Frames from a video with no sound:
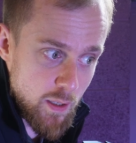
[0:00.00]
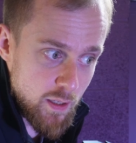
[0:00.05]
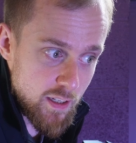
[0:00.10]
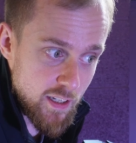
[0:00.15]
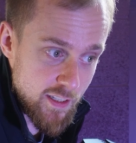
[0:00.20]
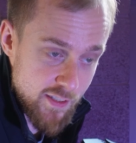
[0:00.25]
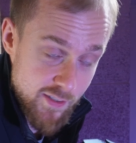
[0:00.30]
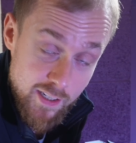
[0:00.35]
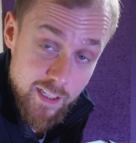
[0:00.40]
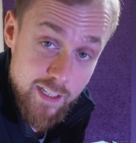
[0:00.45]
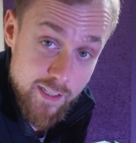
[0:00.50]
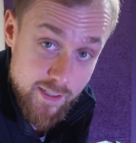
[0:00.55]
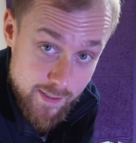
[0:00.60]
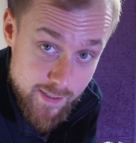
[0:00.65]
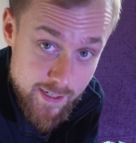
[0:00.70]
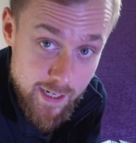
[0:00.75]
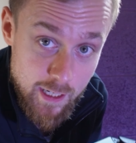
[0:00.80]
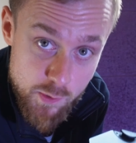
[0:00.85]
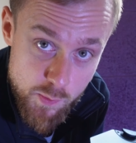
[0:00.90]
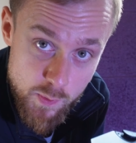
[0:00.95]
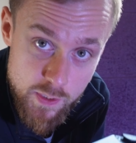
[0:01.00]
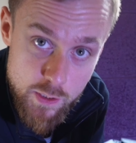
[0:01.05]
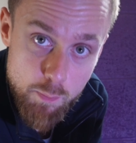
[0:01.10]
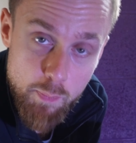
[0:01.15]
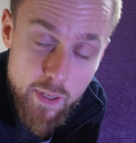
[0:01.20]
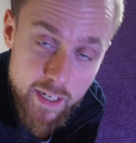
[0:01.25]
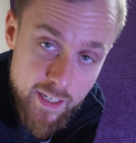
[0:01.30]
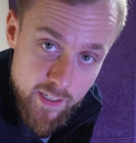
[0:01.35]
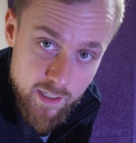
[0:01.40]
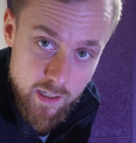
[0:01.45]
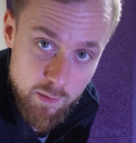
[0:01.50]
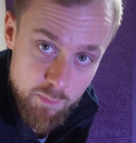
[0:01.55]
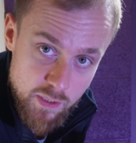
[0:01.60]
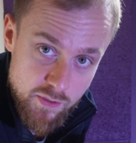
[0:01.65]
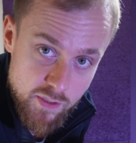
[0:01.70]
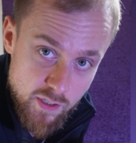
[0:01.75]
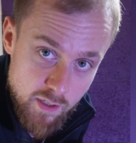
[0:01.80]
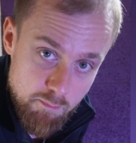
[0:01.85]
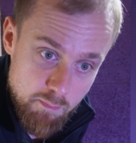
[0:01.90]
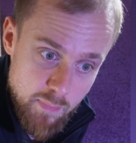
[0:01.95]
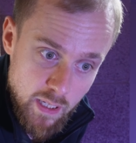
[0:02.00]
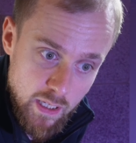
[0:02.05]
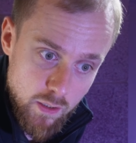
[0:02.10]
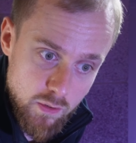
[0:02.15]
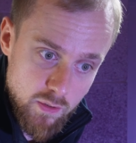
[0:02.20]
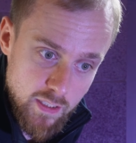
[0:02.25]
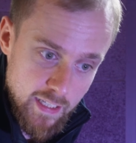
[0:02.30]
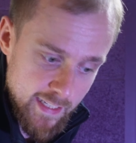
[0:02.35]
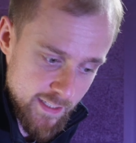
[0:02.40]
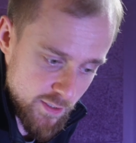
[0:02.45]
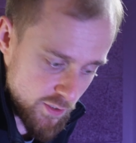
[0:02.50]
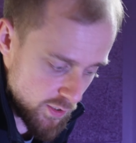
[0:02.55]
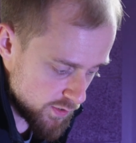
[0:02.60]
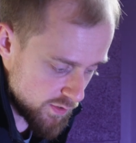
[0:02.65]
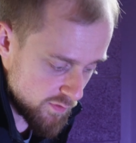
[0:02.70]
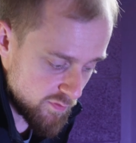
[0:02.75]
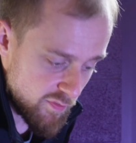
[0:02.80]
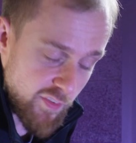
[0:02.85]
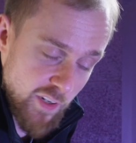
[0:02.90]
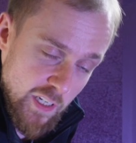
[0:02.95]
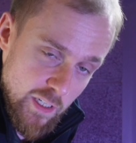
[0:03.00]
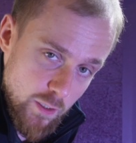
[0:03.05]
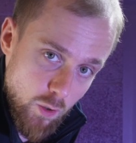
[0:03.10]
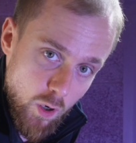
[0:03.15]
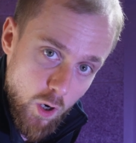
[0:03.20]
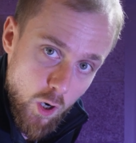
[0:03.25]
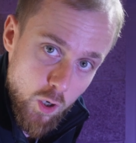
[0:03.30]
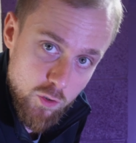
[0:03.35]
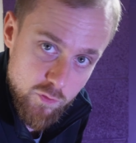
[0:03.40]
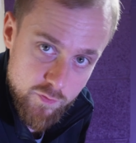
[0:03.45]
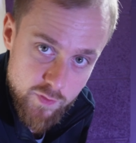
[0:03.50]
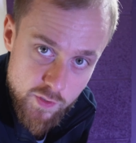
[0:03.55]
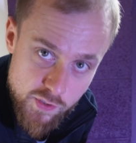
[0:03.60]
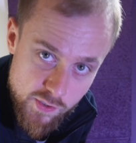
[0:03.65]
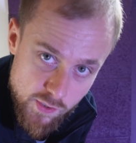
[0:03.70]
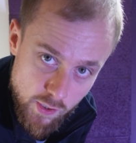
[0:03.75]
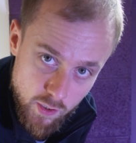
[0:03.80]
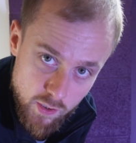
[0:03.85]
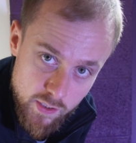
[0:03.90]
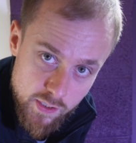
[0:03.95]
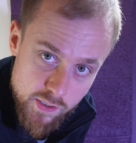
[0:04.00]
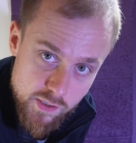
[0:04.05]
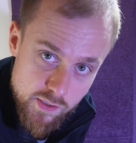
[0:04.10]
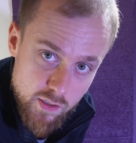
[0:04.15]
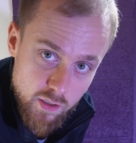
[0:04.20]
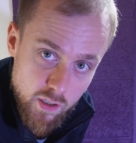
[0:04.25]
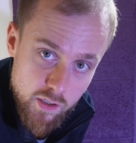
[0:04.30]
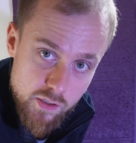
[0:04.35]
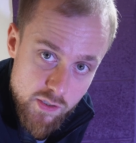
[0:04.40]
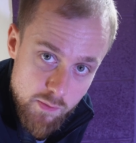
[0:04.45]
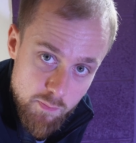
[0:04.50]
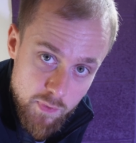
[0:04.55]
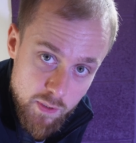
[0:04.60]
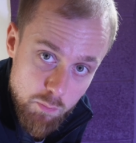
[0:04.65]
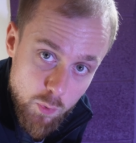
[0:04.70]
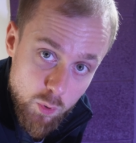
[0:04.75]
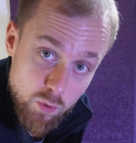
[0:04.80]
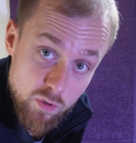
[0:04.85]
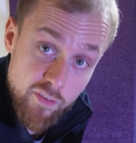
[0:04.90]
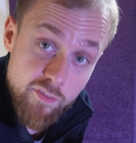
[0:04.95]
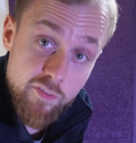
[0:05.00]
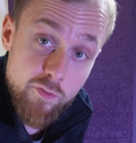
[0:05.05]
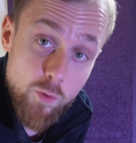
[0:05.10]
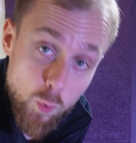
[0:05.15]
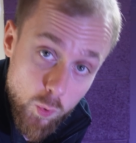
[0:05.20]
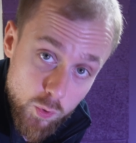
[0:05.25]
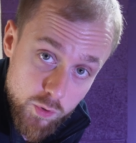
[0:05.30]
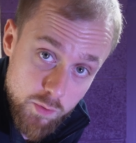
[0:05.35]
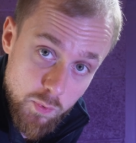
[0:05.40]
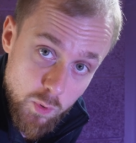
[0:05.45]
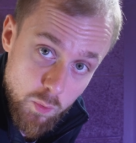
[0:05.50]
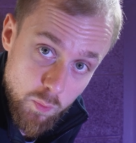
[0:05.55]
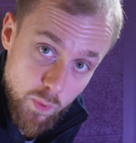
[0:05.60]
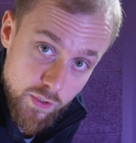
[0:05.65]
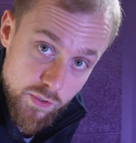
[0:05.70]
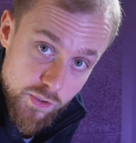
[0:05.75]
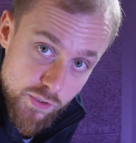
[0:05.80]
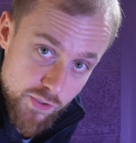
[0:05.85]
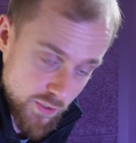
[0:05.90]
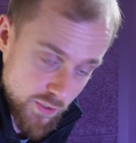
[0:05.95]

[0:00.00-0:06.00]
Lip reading: as silly as it sounds, when you're picking up the dumbbell, it doesn't feel oversized like some of the more affordable ones